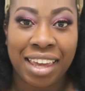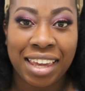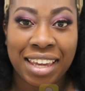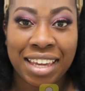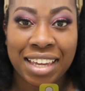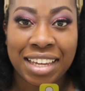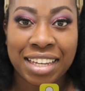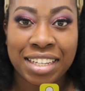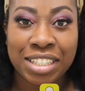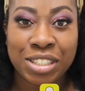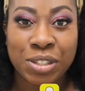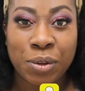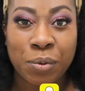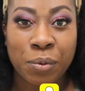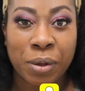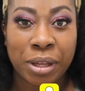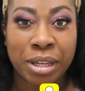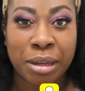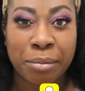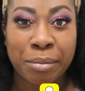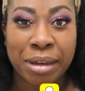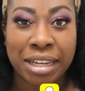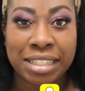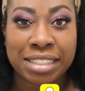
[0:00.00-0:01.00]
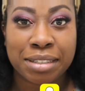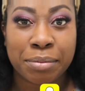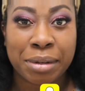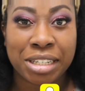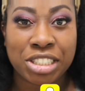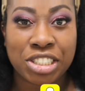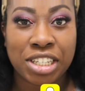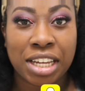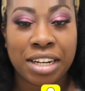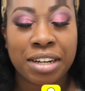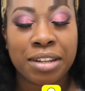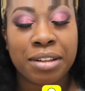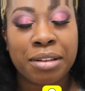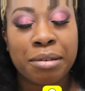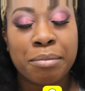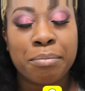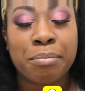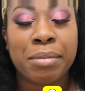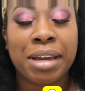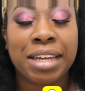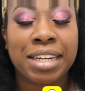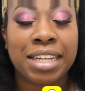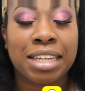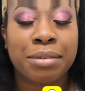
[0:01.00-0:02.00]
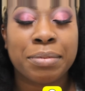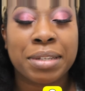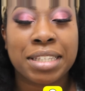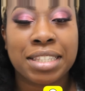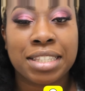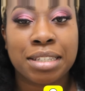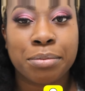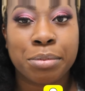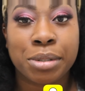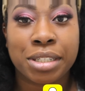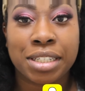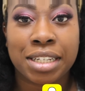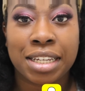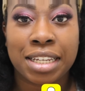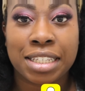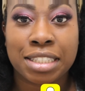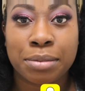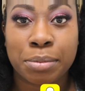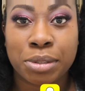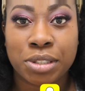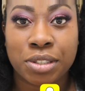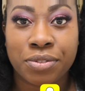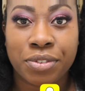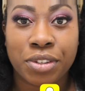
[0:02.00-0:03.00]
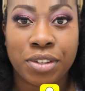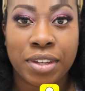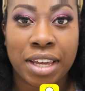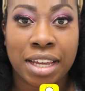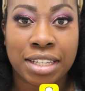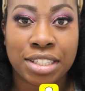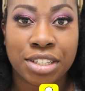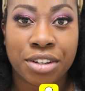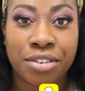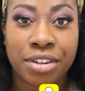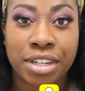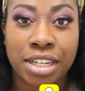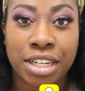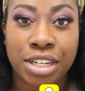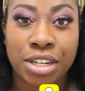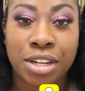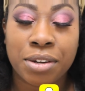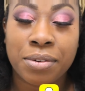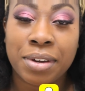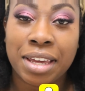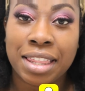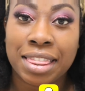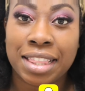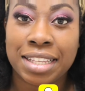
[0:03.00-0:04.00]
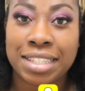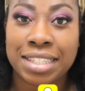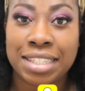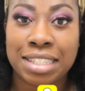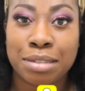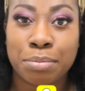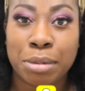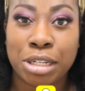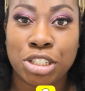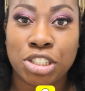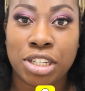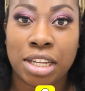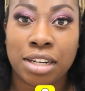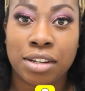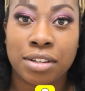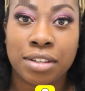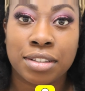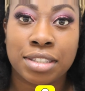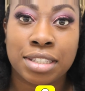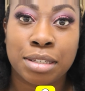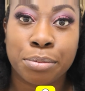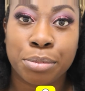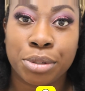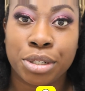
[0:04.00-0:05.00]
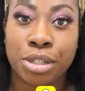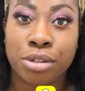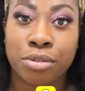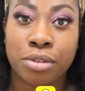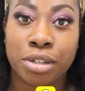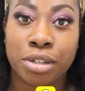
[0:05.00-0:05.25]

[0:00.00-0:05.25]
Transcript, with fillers: Hey guys, welcome back to my channel. My name is Sabrina, as most of you guys already know, and this is my channel, Sabrina